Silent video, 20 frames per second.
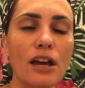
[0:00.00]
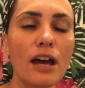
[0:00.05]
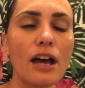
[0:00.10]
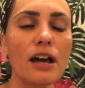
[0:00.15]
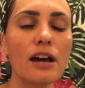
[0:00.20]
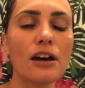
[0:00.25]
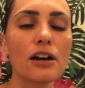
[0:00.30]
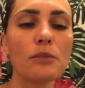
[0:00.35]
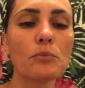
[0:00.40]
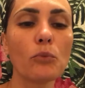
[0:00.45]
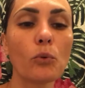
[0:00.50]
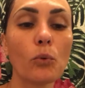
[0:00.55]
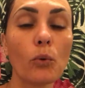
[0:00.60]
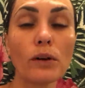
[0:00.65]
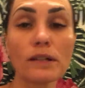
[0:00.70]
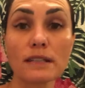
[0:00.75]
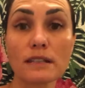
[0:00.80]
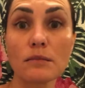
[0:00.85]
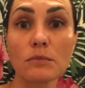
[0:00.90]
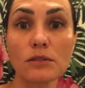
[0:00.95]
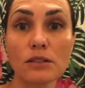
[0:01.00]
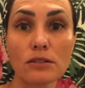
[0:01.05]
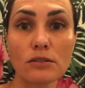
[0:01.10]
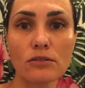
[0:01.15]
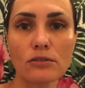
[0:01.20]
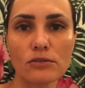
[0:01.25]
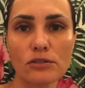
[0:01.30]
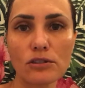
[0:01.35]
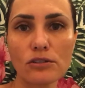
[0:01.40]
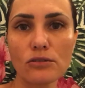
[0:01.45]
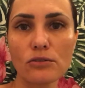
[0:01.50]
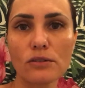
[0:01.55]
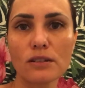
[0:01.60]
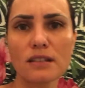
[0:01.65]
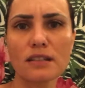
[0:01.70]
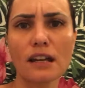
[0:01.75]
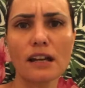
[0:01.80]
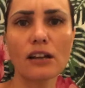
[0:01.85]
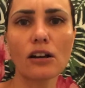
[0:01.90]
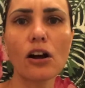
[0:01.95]
wants them to do,
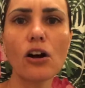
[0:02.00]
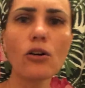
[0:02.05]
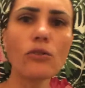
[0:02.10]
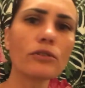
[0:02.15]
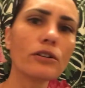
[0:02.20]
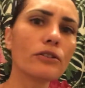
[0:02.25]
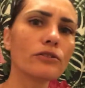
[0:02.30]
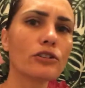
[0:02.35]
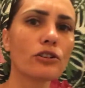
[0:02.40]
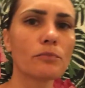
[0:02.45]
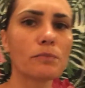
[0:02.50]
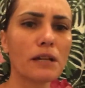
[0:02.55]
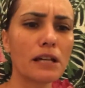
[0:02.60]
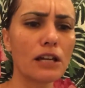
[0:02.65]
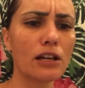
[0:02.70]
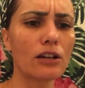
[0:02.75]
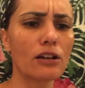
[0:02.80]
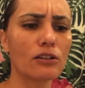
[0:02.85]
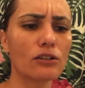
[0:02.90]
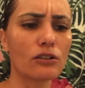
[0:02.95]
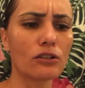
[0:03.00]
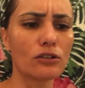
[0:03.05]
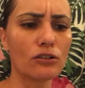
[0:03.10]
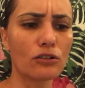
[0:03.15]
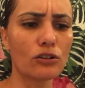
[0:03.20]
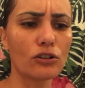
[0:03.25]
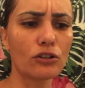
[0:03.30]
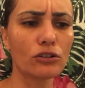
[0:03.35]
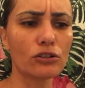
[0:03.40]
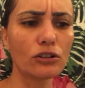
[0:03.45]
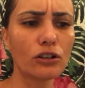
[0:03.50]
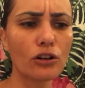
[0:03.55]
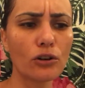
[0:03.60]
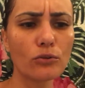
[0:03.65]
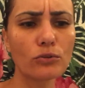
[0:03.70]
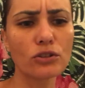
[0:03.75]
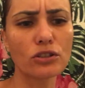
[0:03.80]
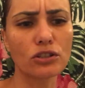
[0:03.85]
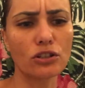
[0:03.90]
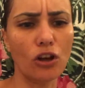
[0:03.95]
it's like, oh no, you're being
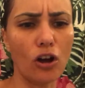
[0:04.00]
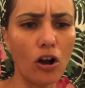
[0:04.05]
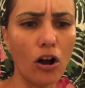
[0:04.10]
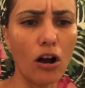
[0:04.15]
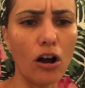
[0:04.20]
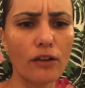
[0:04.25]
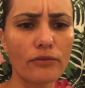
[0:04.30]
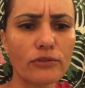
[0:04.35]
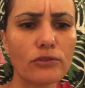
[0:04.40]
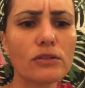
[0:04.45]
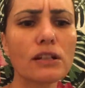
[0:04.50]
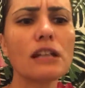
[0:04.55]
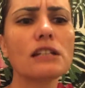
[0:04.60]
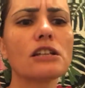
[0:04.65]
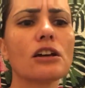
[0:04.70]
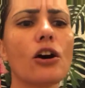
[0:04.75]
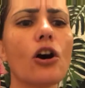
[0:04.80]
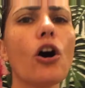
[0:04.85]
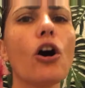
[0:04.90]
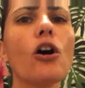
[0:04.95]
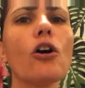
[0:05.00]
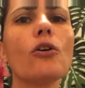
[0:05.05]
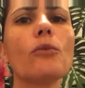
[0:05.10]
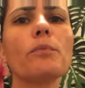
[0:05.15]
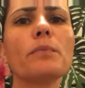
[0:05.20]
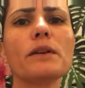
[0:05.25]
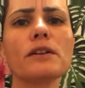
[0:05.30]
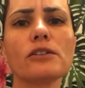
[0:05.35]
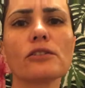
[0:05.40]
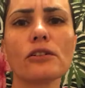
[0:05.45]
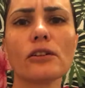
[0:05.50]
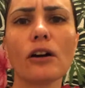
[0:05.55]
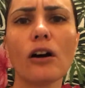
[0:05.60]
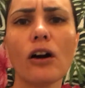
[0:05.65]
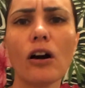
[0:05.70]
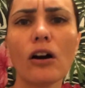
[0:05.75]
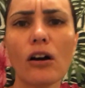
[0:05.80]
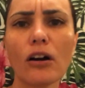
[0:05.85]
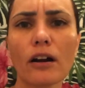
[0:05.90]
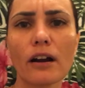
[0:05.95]
closed off. You need to open your
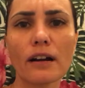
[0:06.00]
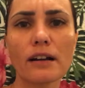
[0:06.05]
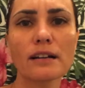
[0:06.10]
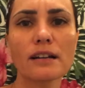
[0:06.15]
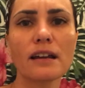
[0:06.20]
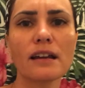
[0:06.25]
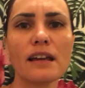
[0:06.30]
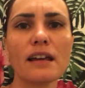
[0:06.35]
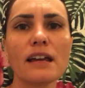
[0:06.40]
heart.